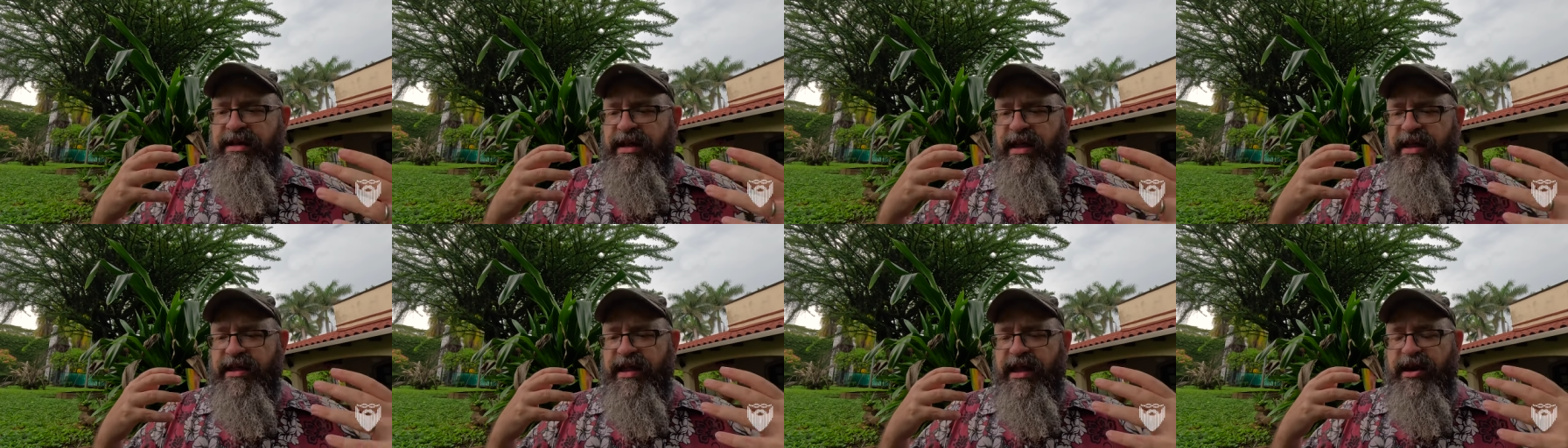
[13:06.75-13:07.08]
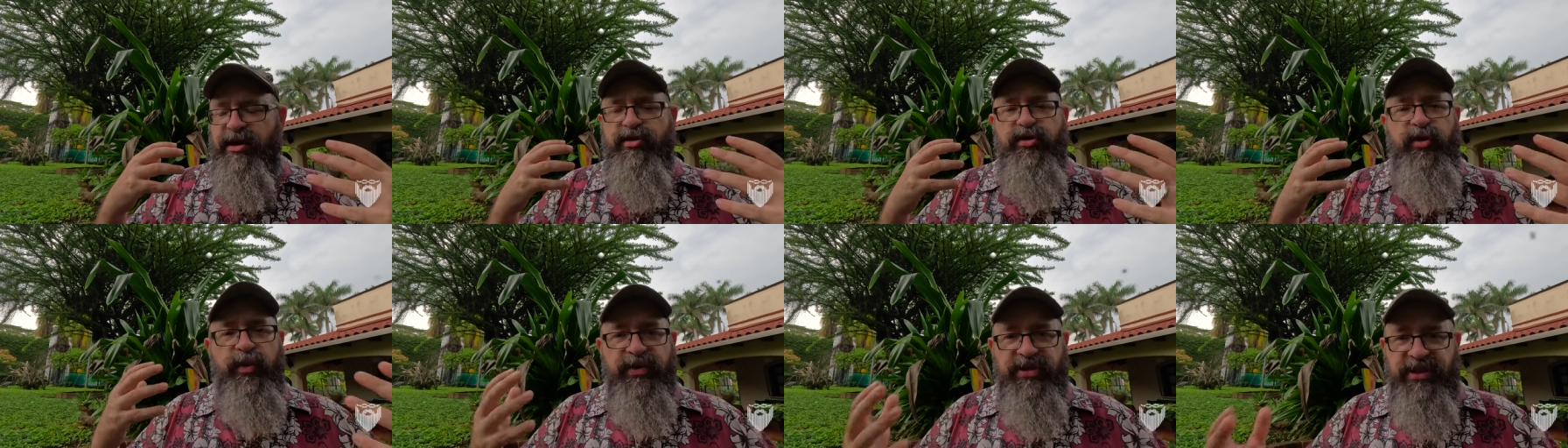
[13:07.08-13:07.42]
they, they
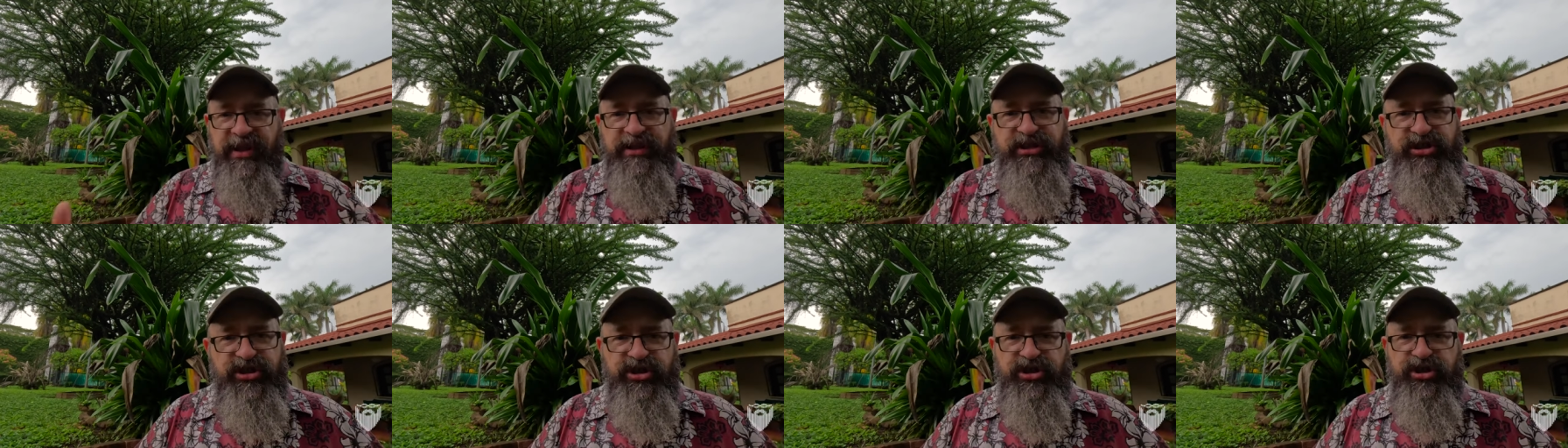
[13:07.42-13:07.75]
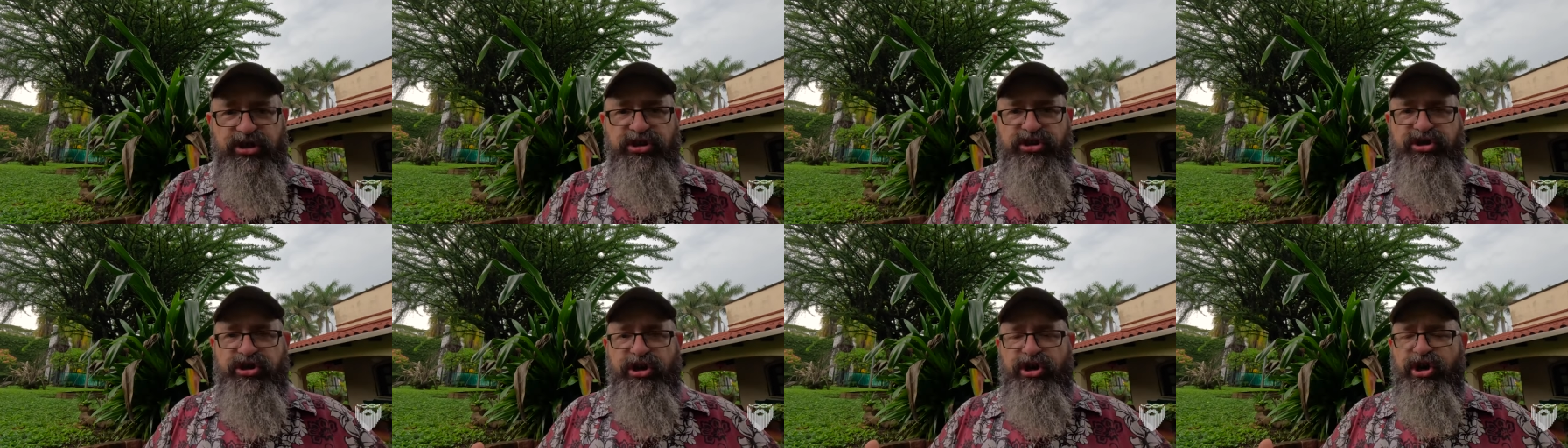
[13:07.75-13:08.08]
don't know what things sh
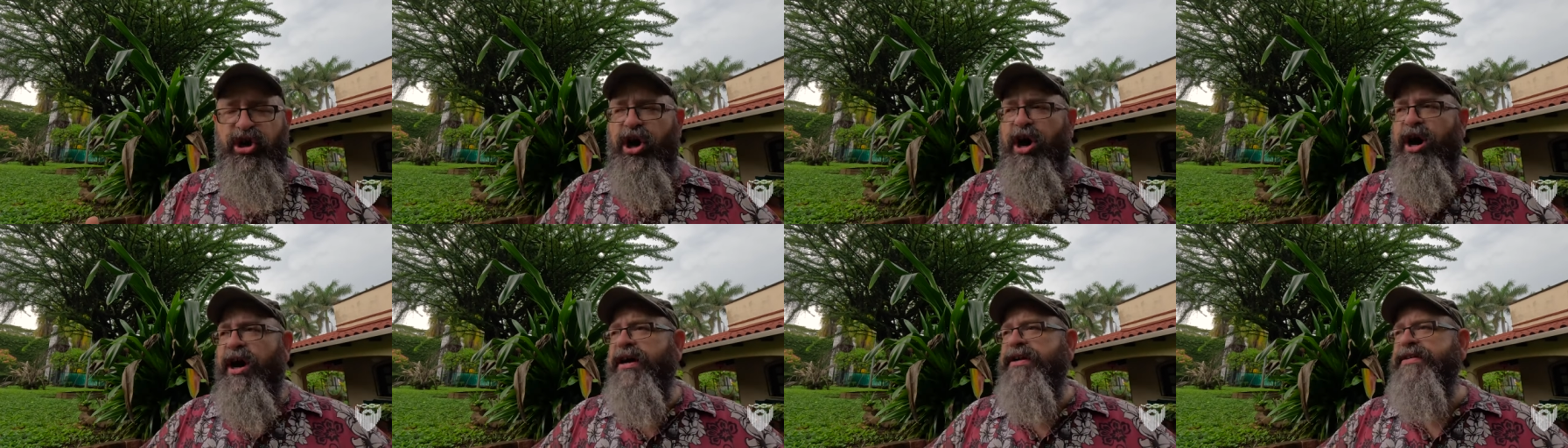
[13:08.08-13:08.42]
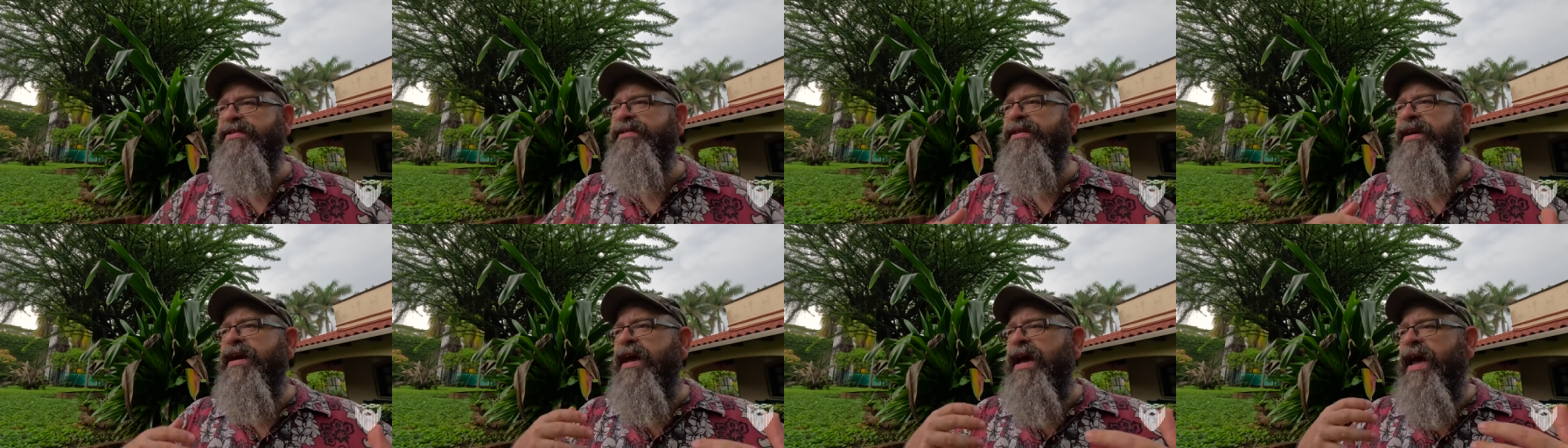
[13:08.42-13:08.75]
should
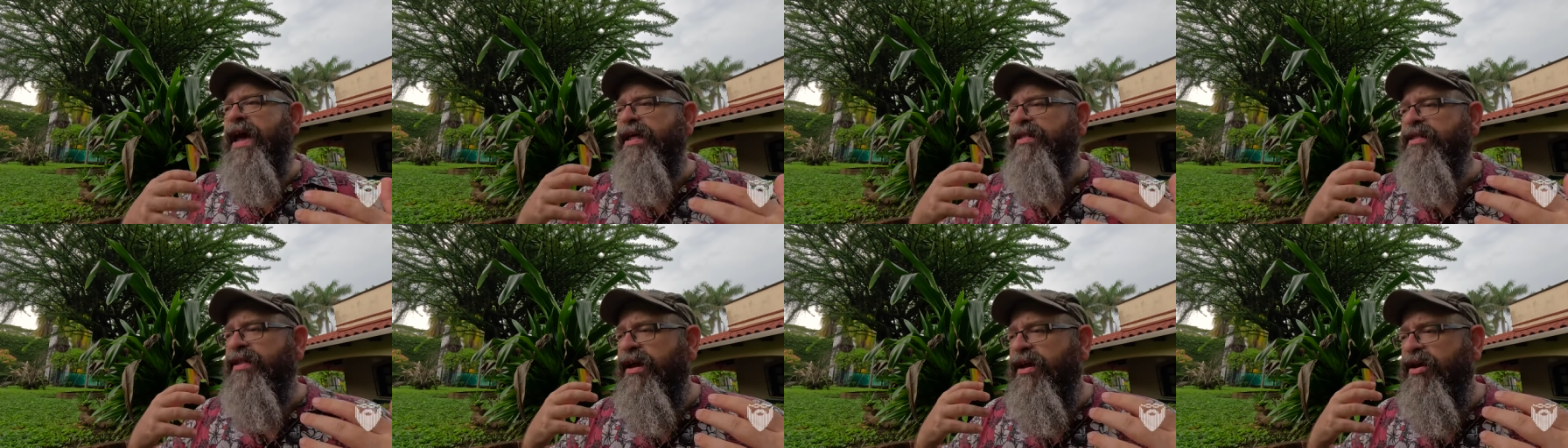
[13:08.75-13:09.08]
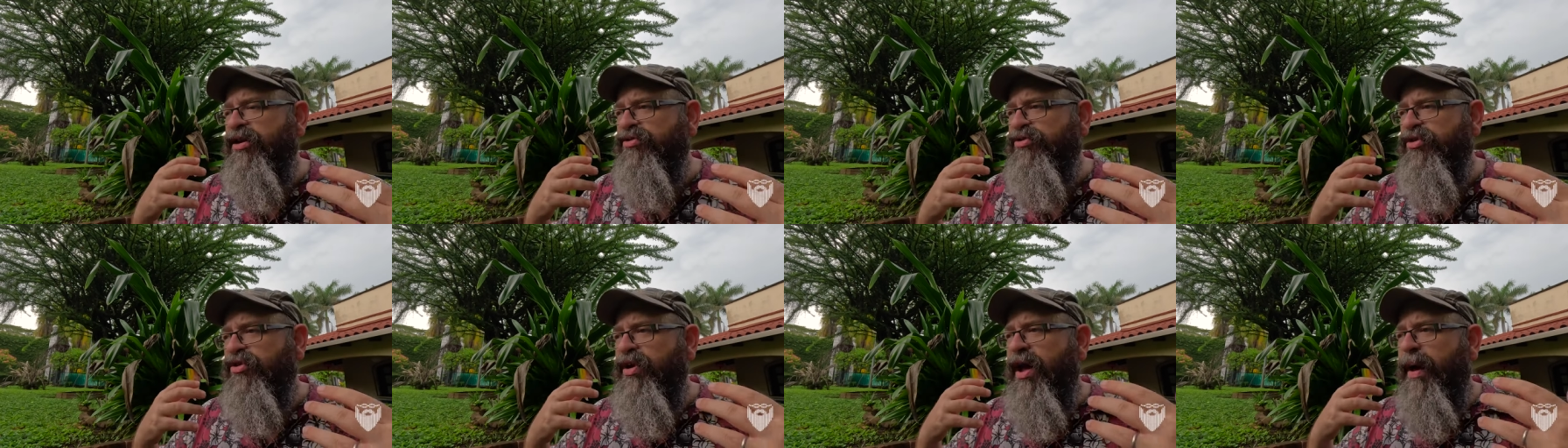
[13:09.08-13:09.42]
cost, and
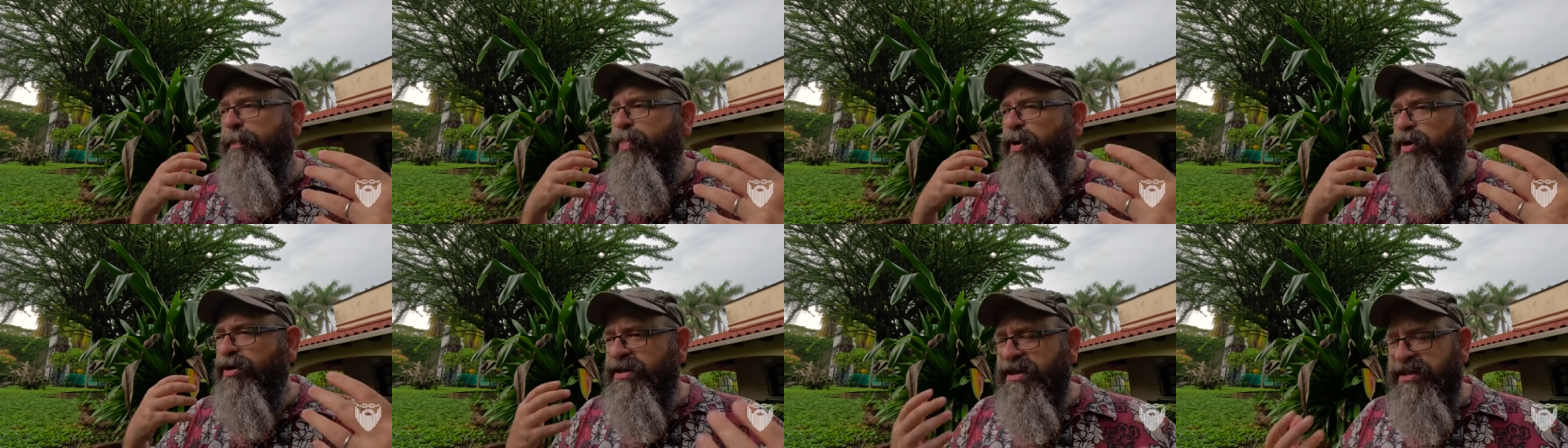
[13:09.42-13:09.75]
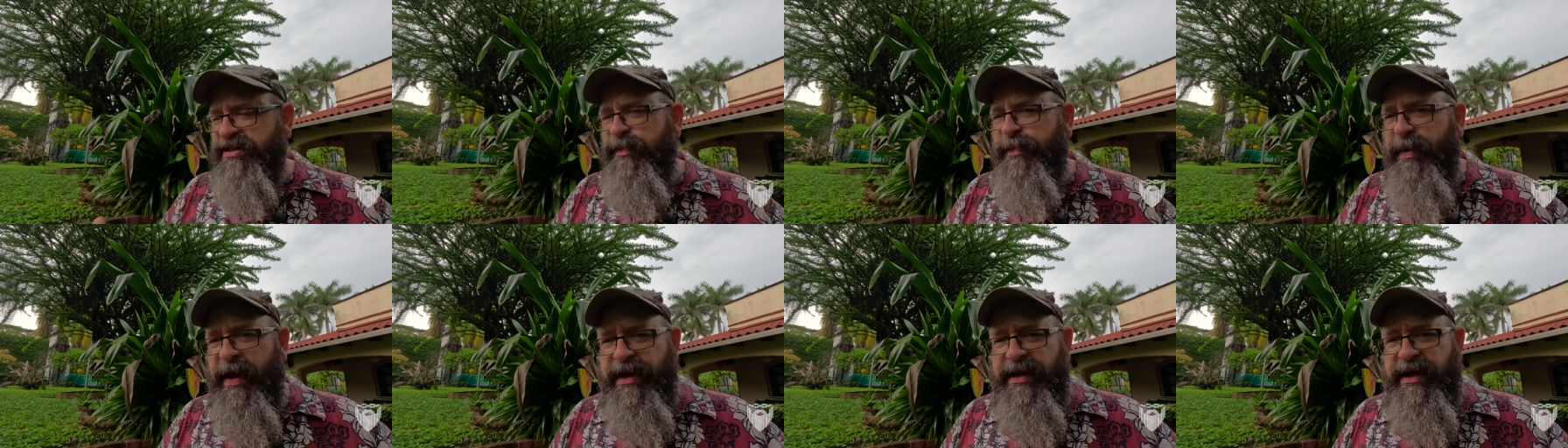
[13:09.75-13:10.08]
they're, they're not
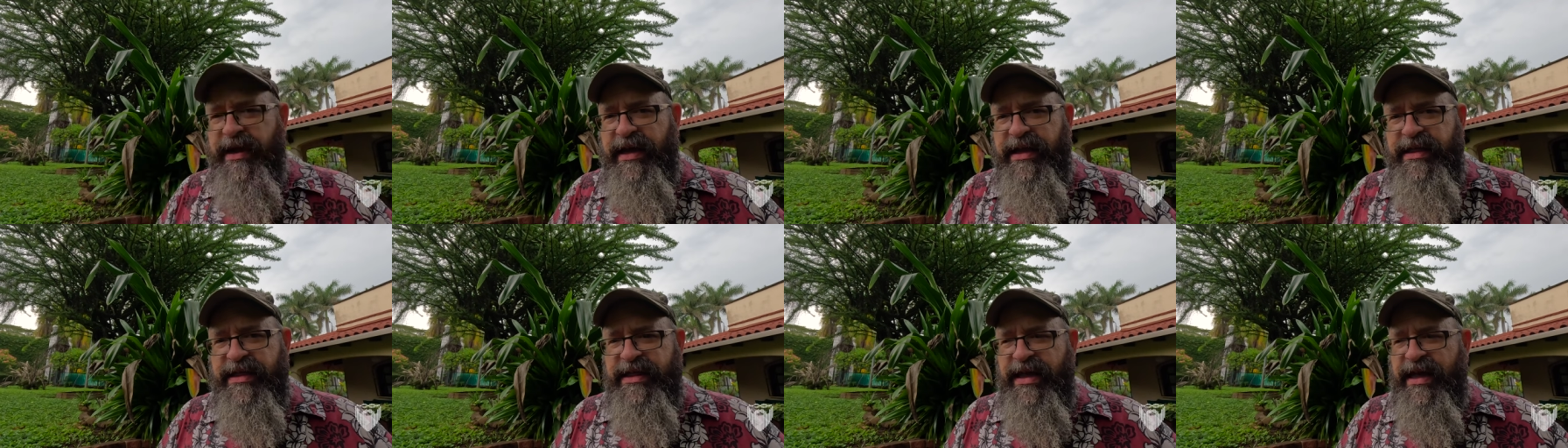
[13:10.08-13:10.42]
participating in